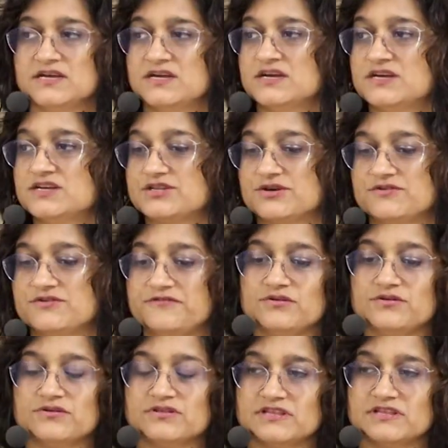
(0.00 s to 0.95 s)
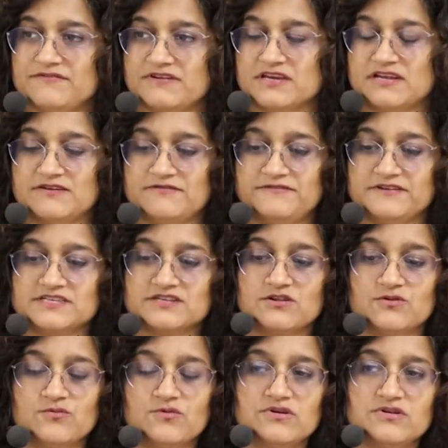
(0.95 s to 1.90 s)
So if you're living in a physical
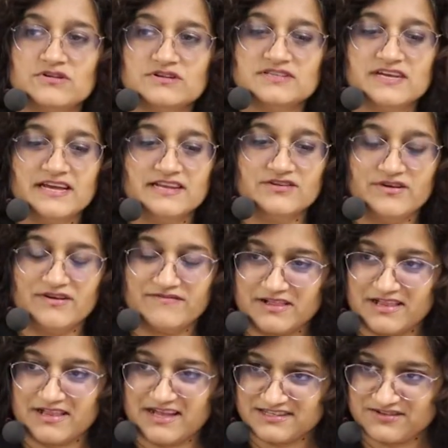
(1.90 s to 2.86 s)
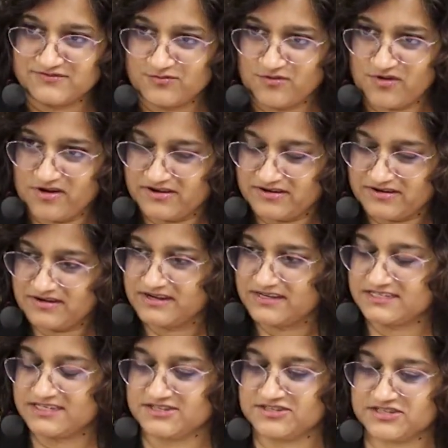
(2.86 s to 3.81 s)
world and you have a glass of water,
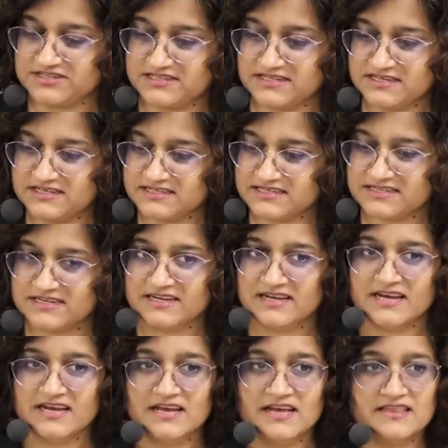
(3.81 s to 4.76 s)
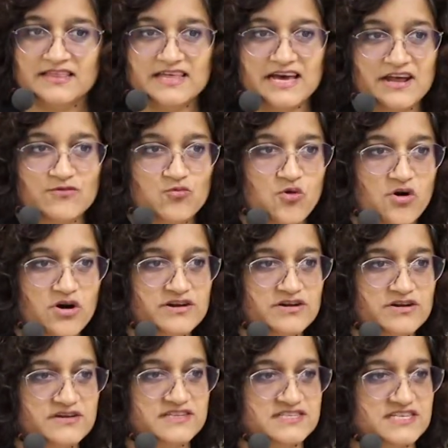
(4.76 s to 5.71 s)
such as this, that water
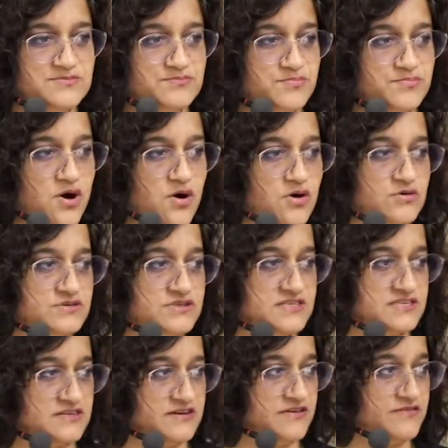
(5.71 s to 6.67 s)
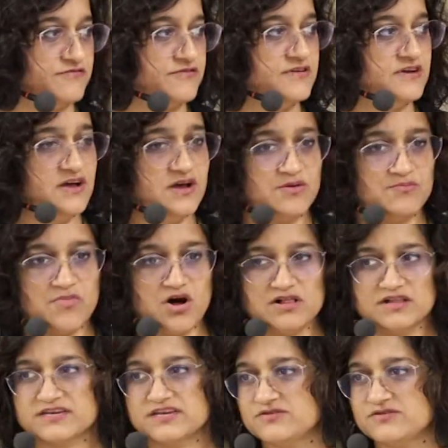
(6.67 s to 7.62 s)
is composed of
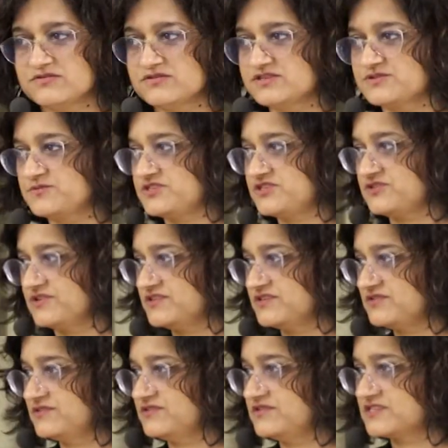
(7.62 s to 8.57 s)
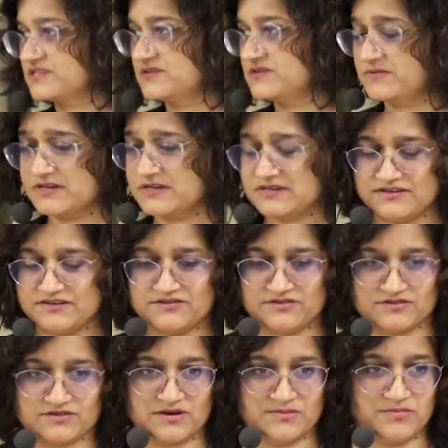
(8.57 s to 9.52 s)
molecules, which are in turn
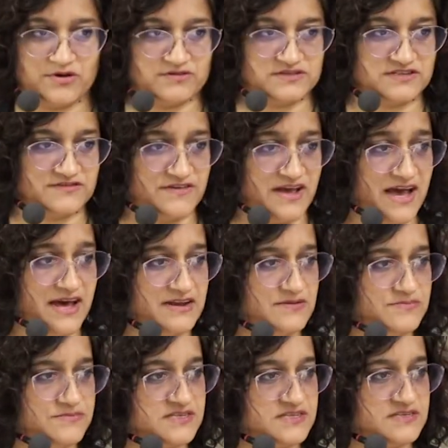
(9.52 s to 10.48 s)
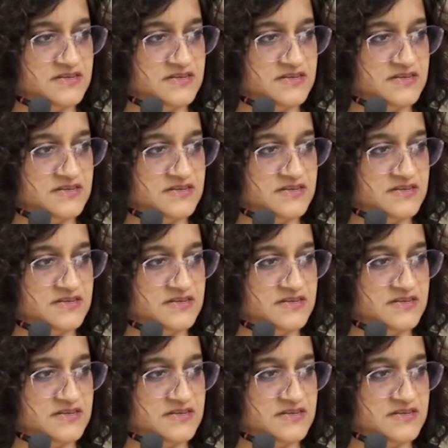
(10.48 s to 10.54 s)
composed of atoms,